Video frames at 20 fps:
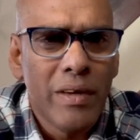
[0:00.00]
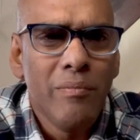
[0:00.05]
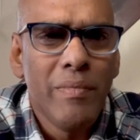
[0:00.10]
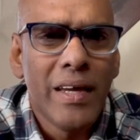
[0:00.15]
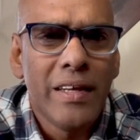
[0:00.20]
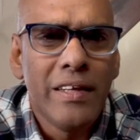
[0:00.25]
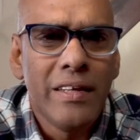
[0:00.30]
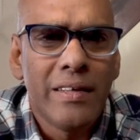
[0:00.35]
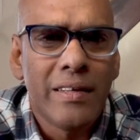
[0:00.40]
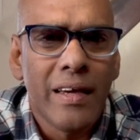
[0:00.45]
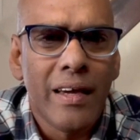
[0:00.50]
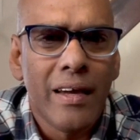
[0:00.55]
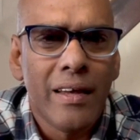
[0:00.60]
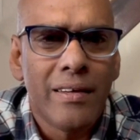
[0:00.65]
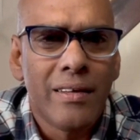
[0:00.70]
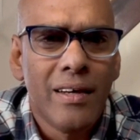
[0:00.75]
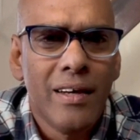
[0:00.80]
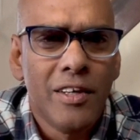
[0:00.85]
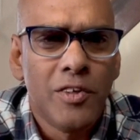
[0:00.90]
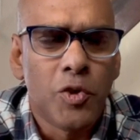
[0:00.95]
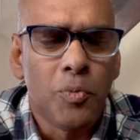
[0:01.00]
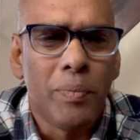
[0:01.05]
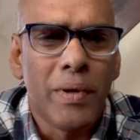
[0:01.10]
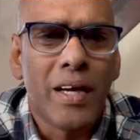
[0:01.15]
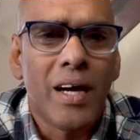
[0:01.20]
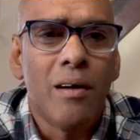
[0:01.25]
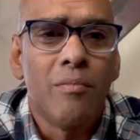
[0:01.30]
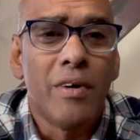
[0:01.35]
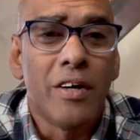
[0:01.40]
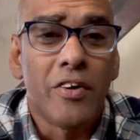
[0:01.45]
meditate to
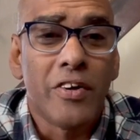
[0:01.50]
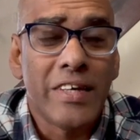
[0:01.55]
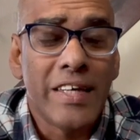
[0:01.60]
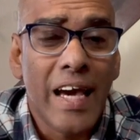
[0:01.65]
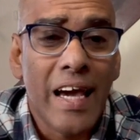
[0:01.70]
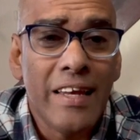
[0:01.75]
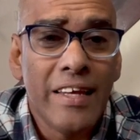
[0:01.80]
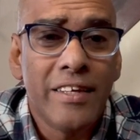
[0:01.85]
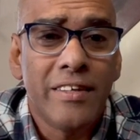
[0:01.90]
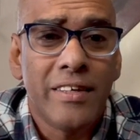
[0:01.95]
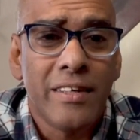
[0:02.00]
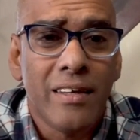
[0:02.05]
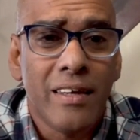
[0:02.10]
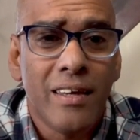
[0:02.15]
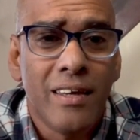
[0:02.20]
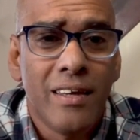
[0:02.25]
become a reality